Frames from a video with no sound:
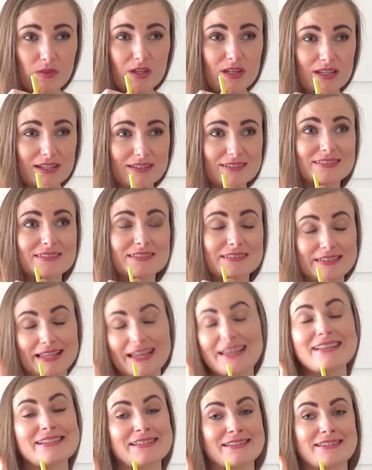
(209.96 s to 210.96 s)
It
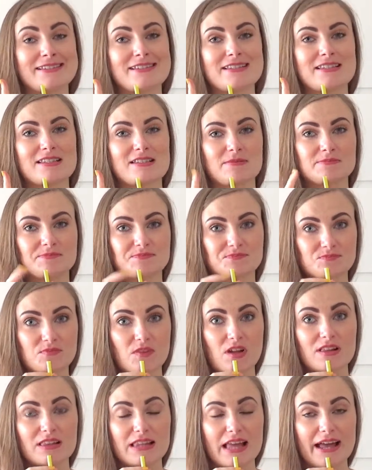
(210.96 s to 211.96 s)
tastes
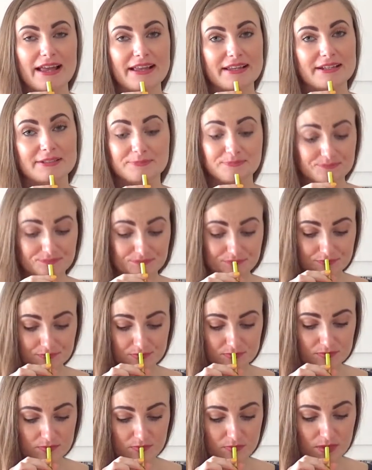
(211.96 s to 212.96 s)
like
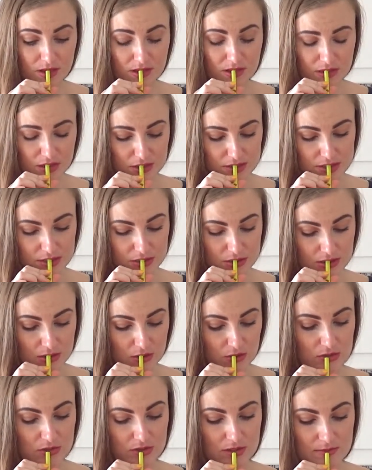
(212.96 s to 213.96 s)
there's
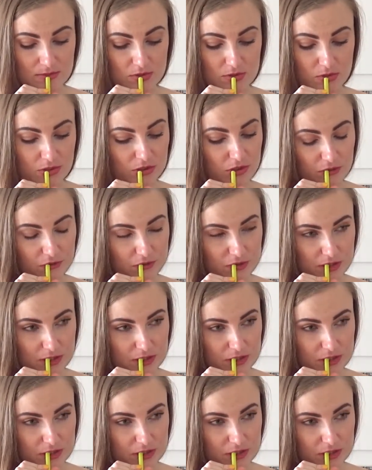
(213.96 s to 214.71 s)
some sort of